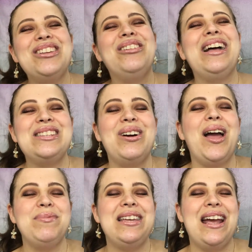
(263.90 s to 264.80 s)
so that's
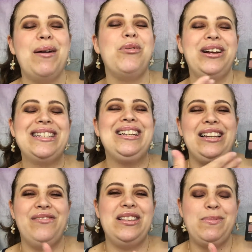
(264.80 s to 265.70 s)
why I'm saying I'm going to
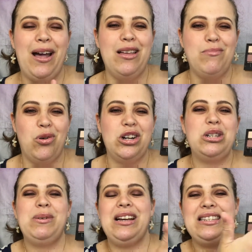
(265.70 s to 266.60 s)
love this palette more
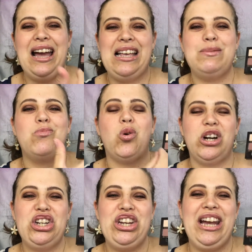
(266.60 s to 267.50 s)
just because it has
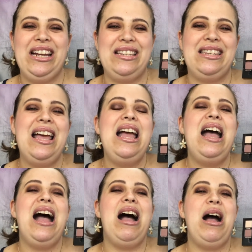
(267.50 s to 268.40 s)
more shades
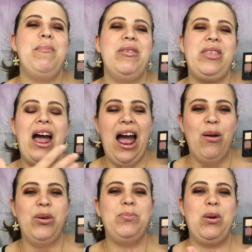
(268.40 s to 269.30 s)
um, that
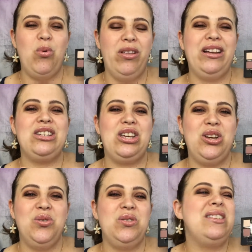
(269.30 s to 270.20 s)
I would be willing to
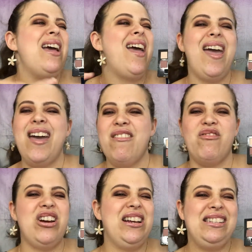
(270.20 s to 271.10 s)
use
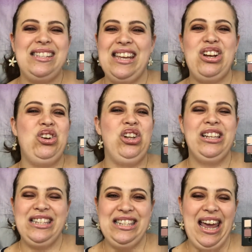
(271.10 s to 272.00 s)
every
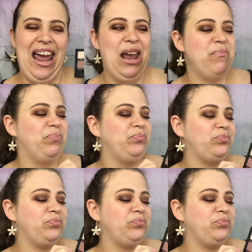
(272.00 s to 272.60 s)
single day.